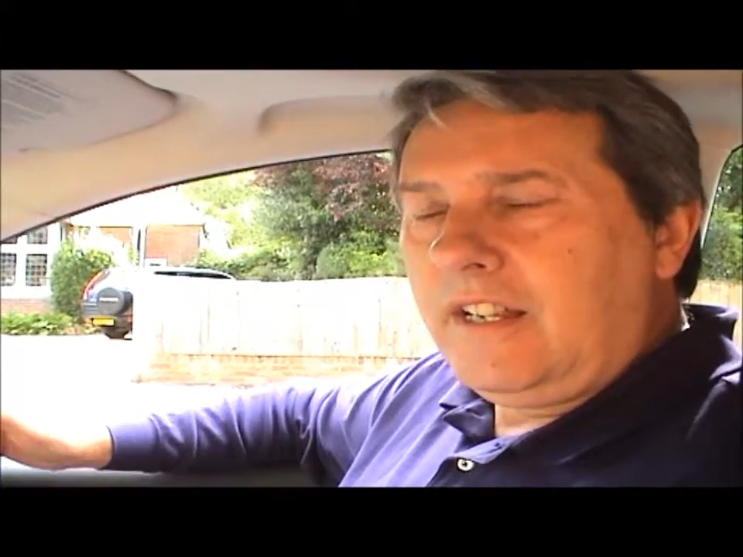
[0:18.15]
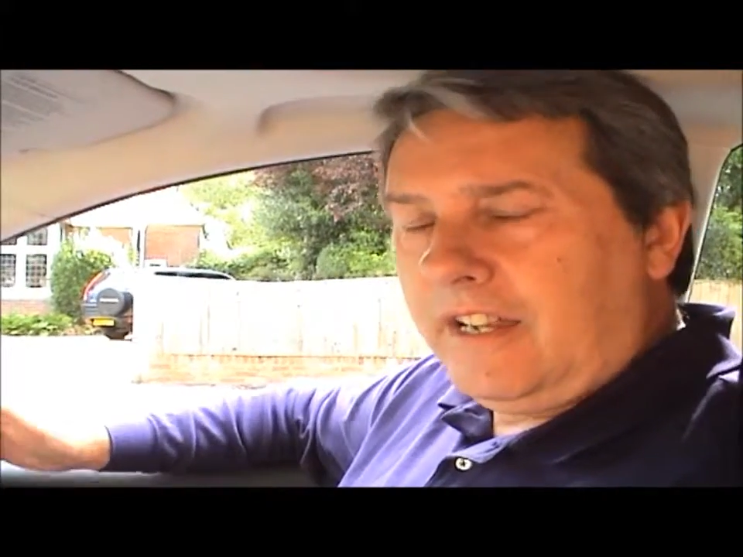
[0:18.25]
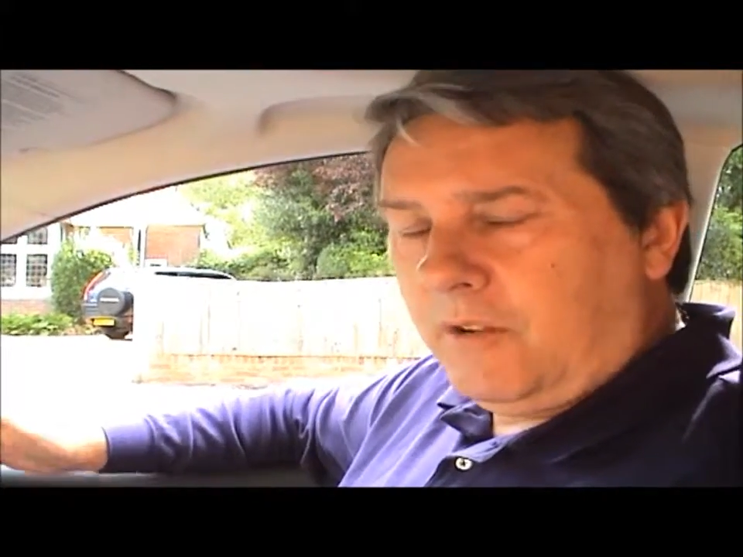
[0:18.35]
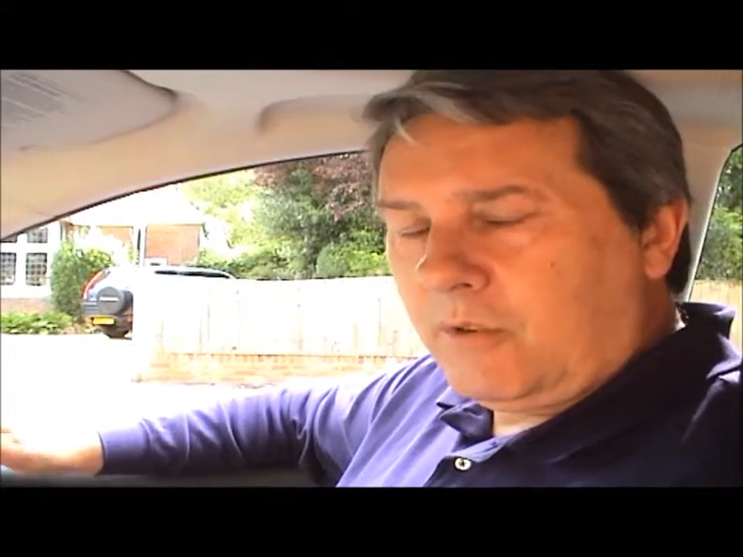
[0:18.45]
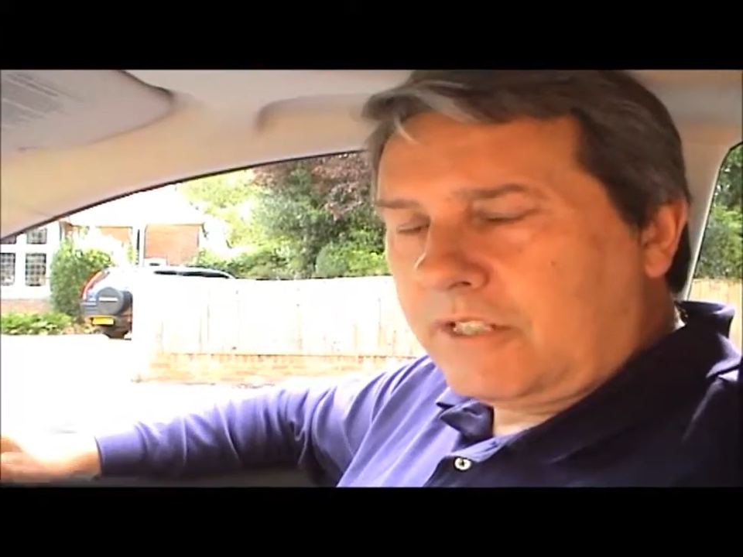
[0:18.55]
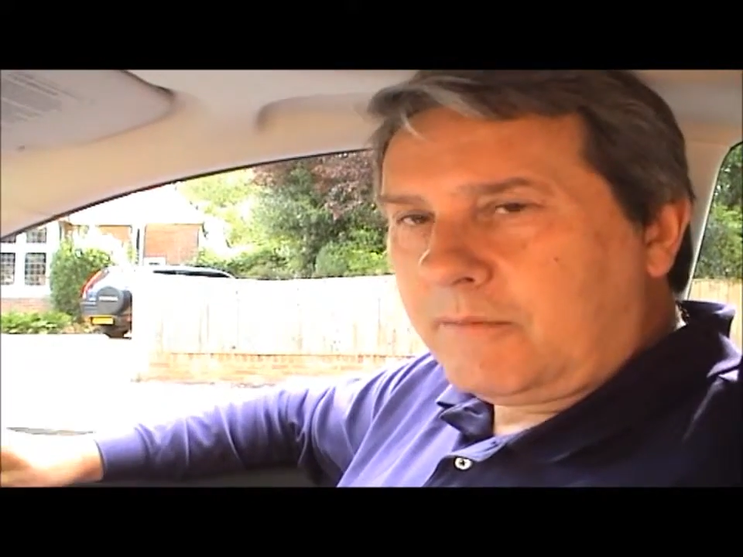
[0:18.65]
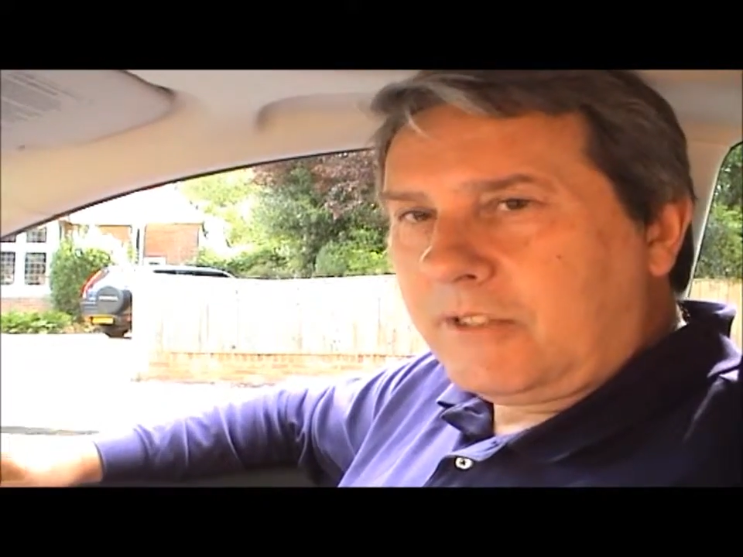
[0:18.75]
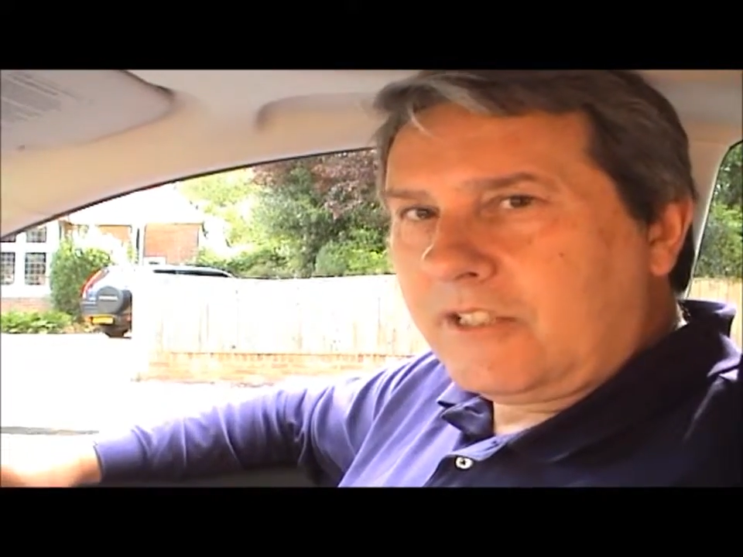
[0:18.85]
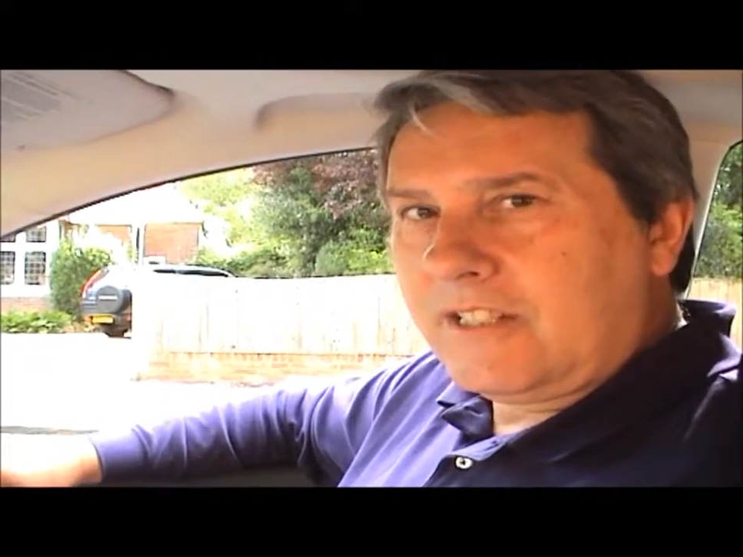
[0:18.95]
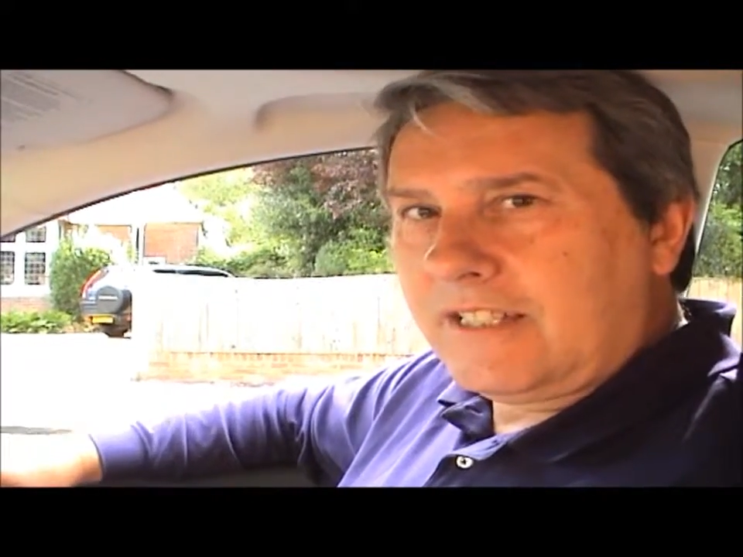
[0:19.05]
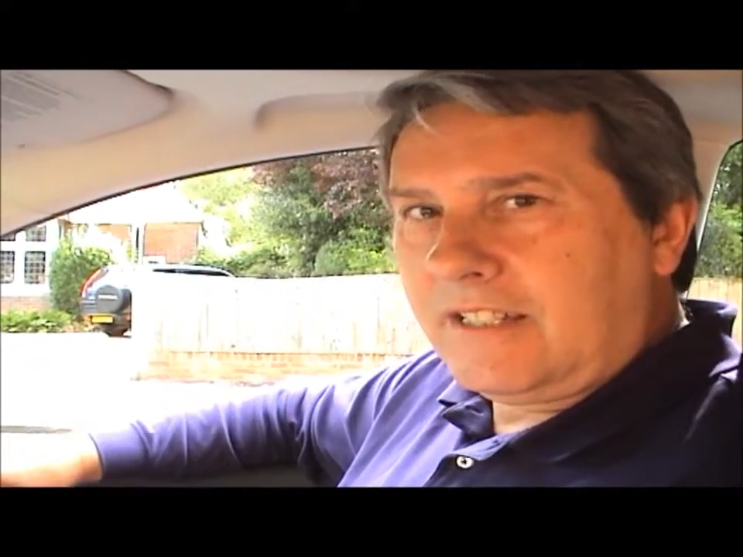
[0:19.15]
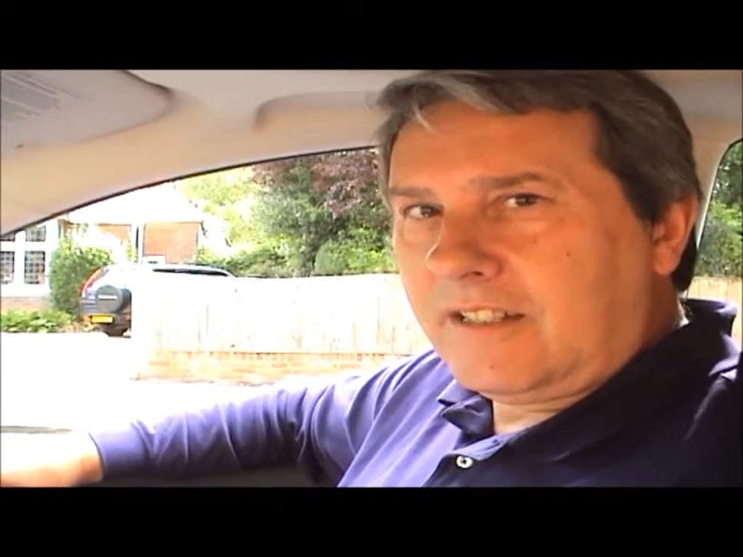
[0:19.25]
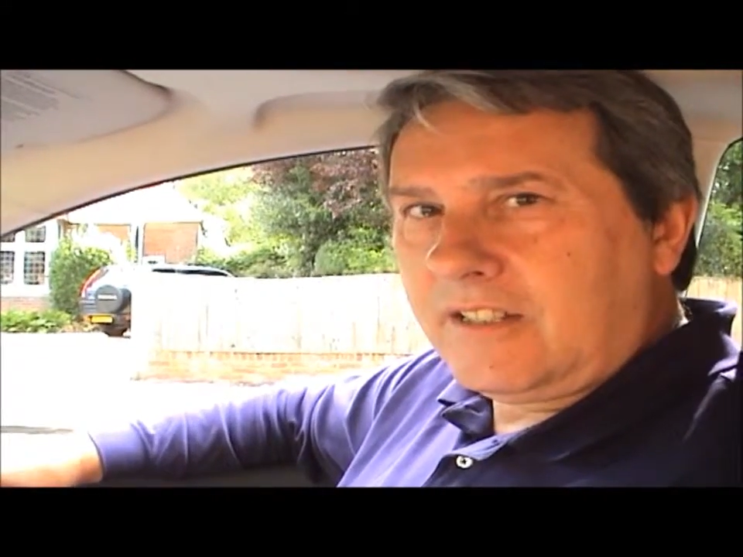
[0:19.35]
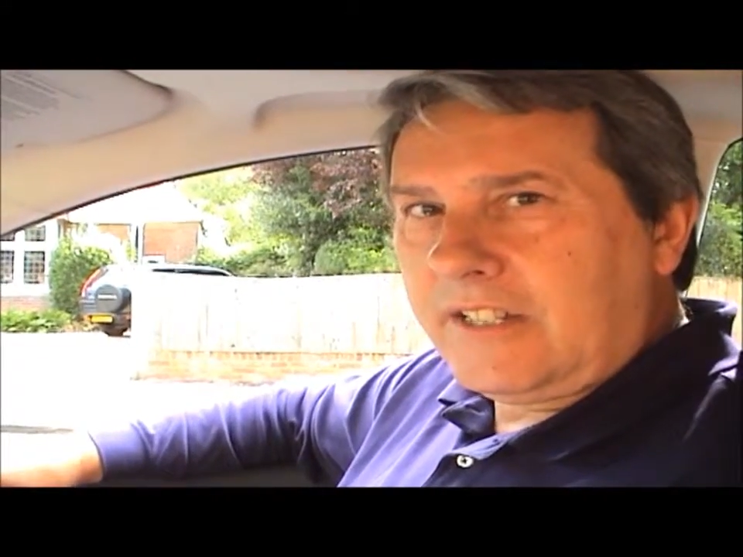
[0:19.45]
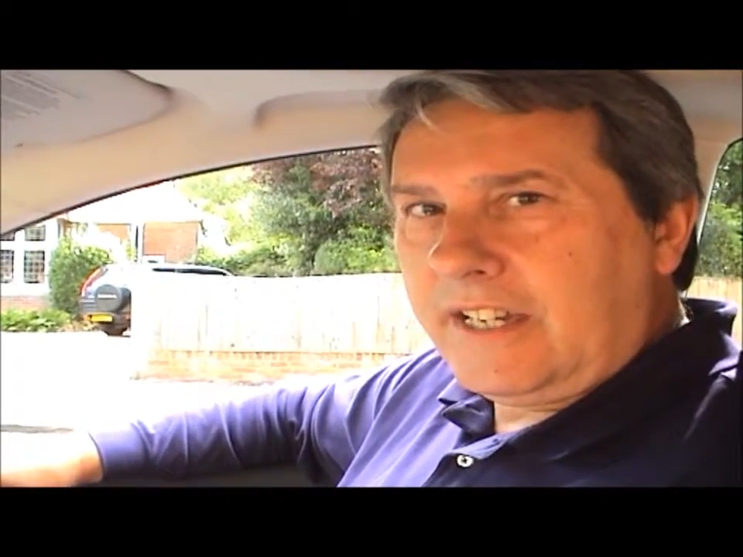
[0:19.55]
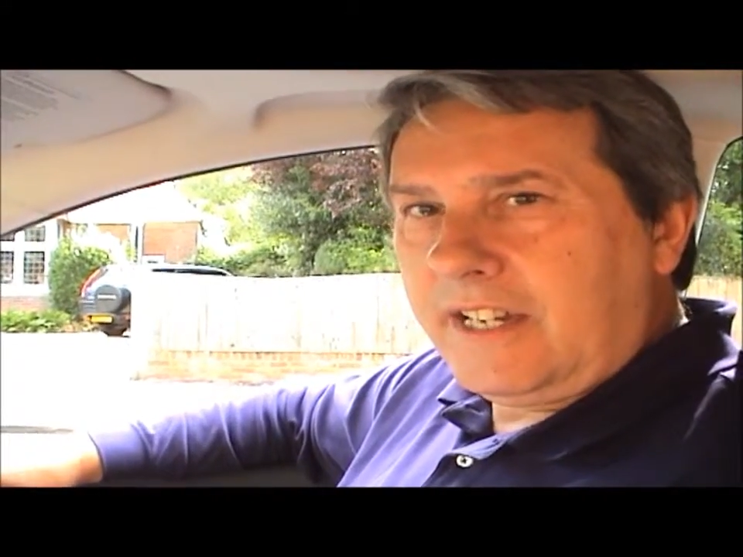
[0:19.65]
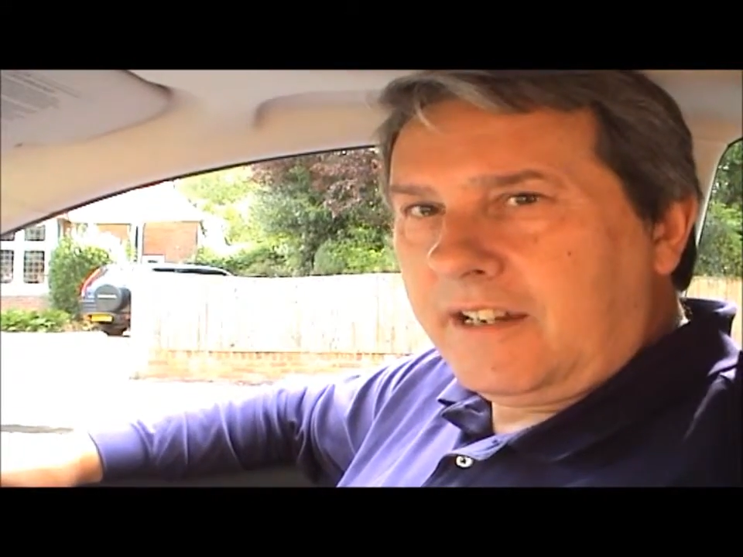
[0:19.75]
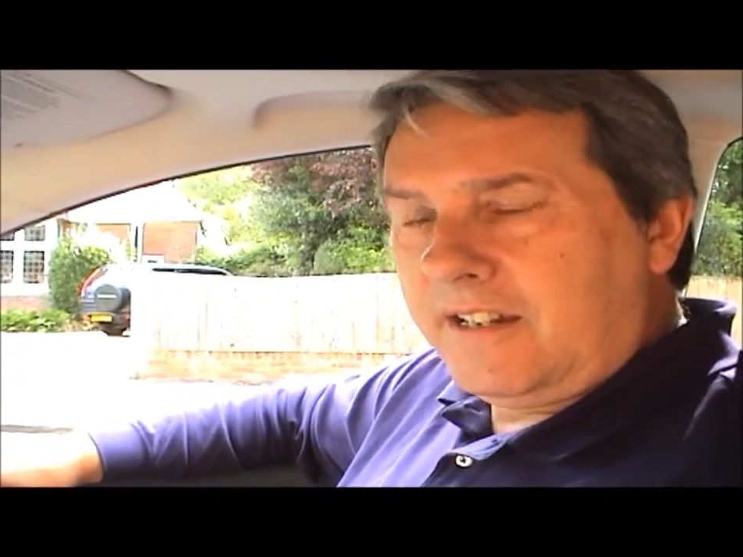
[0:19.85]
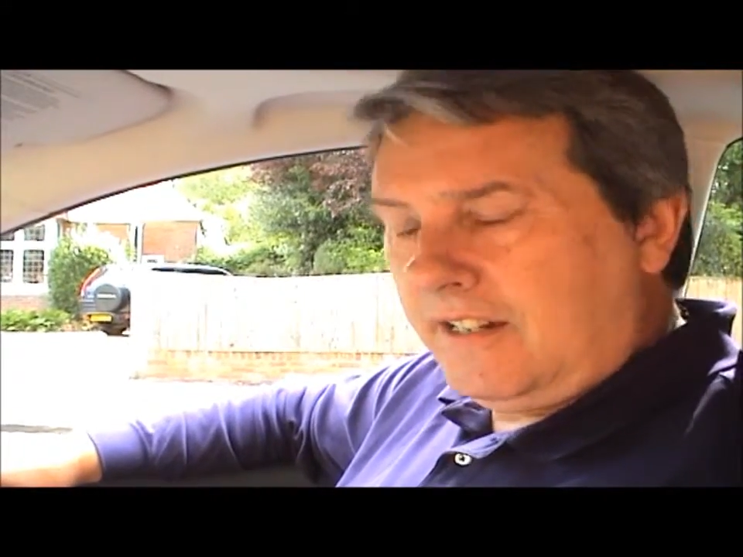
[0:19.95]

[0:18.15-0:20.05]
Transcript: in what I'm going to tell you today.